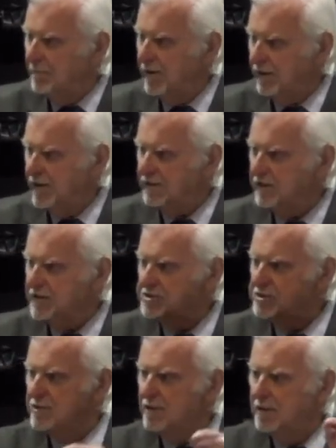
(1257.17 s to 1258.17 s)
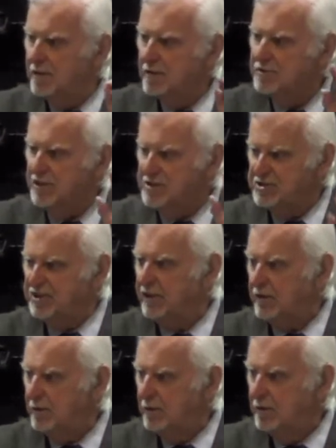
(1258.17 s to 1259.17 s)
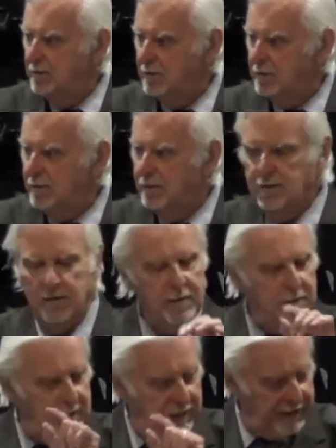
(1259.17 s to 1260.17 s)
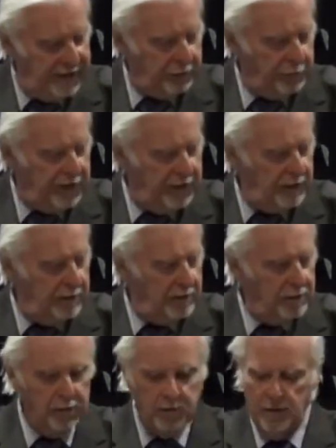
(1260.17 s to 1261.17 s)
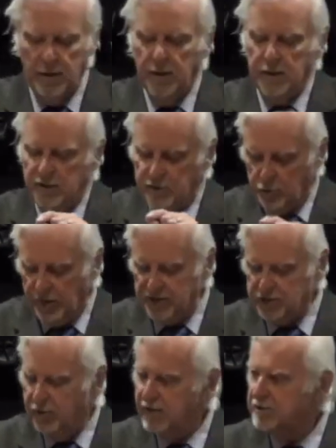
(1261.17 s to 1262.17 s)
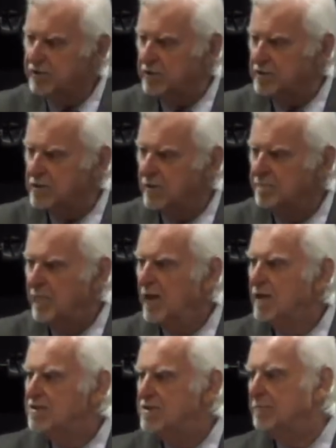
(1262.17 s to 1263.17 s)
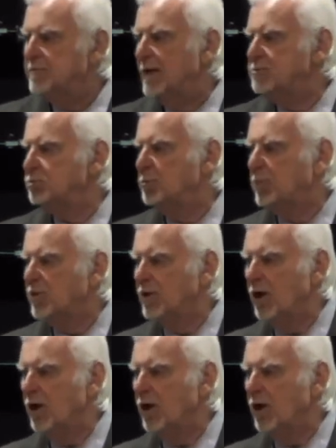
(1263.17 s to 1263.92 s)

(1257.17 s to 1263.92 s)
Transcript: Now get this say sin, sin. Iniquity, and transgressions. Sometimes we put it